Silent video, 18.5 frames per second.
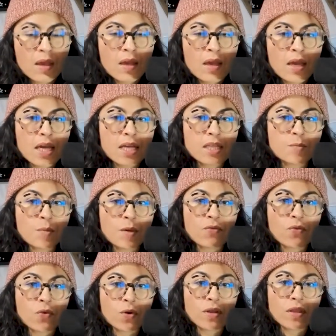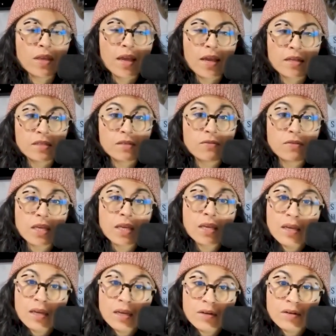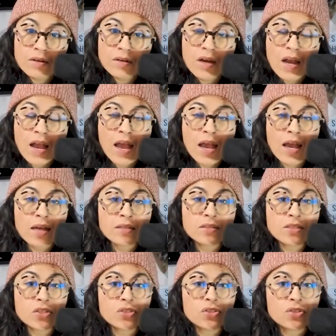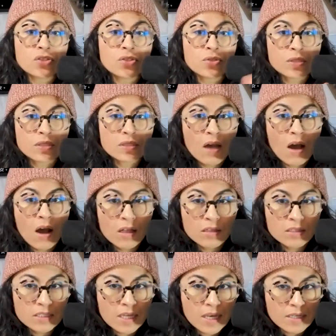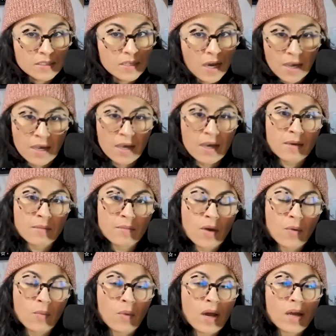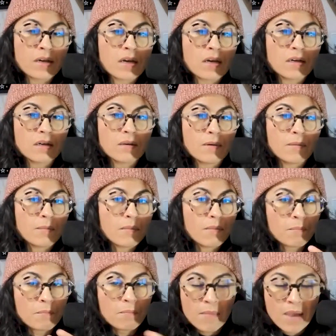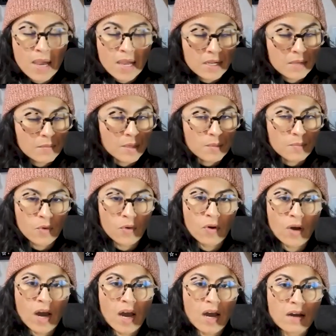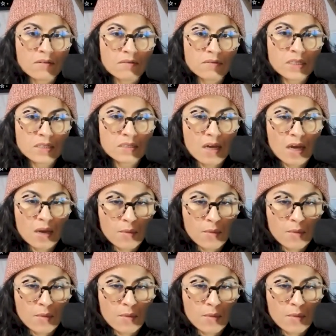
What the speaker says: It's before the end of the year and during the holiday time when many people have time